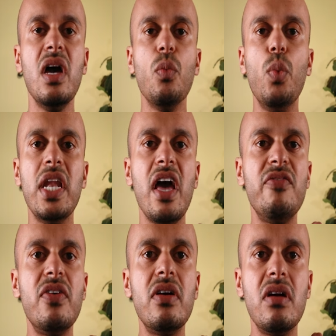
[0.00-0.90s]

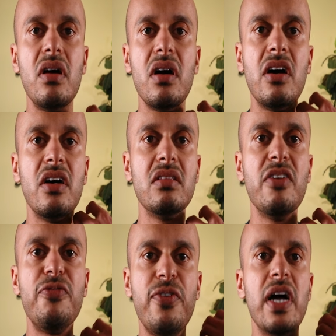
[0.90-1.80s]
whenever the
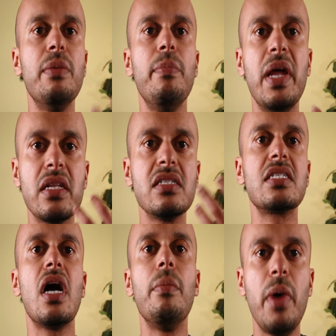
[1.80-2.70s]
fundamentals
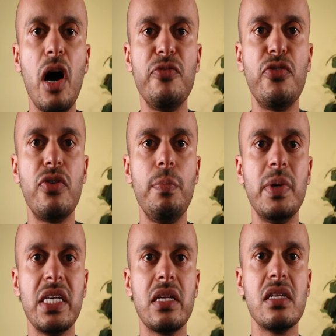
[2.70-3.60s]
come out for a
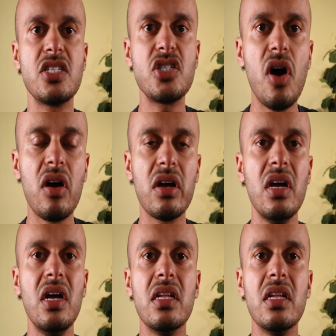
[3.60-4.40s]
particular stock,